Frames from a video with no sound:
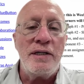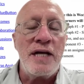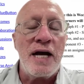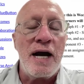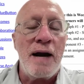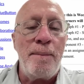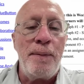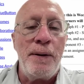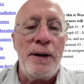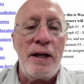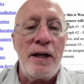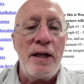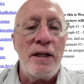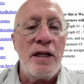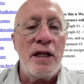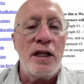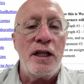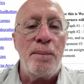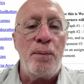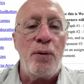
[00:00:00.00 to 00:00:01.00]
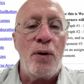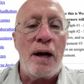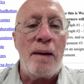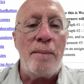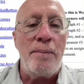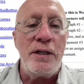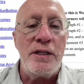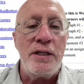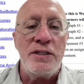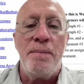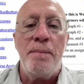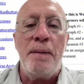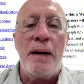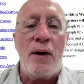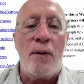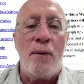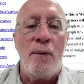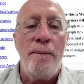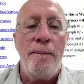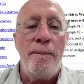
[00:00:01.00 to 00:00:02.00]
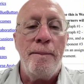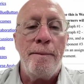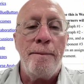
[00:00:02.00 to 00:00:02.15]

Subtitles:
topic that the prompt is about.